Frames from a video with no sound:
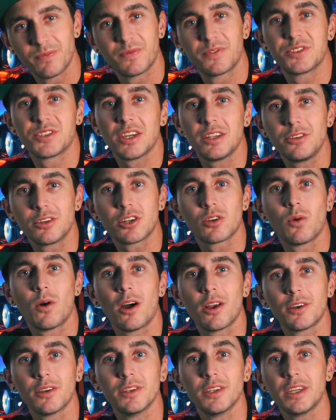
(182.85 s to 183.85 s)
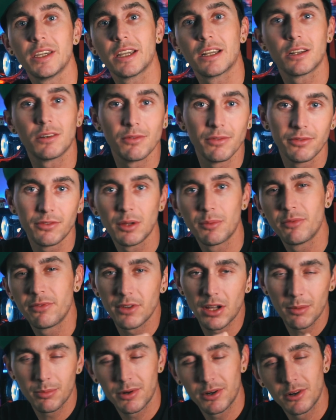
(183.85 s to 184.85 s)
send your quad into the air and
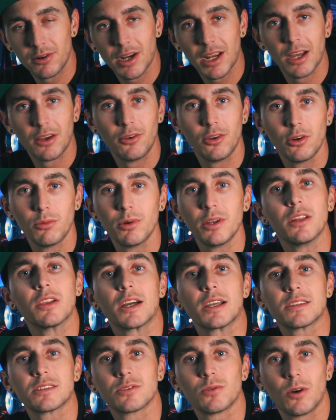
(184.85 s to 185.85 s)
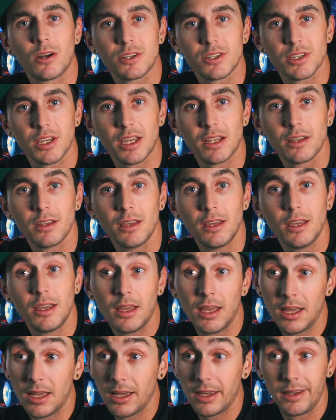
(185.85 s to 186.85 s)
flip-flopping around. Nobody likes to watch that.
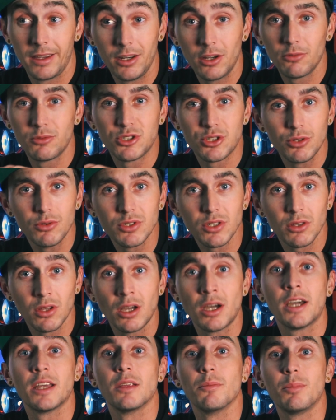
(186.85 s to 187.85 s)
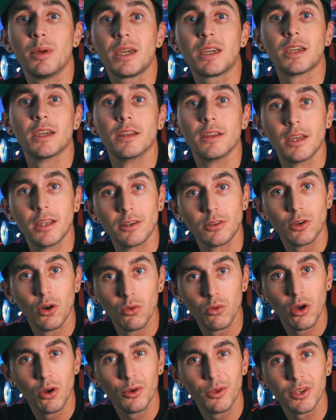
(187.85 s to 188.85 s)
You know, choose a line and pick it and go
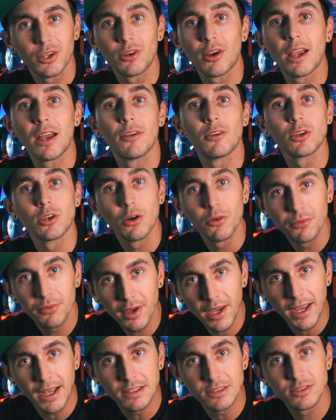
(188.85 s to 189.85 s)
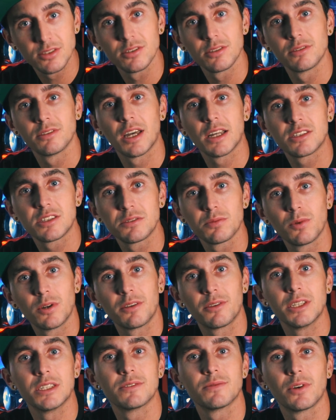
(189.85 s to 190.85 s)
low to the ground and go fast. That's
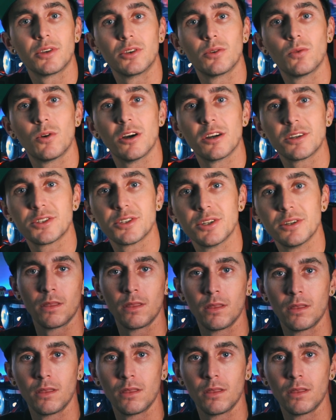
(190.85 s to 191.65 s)
what is fun to watch.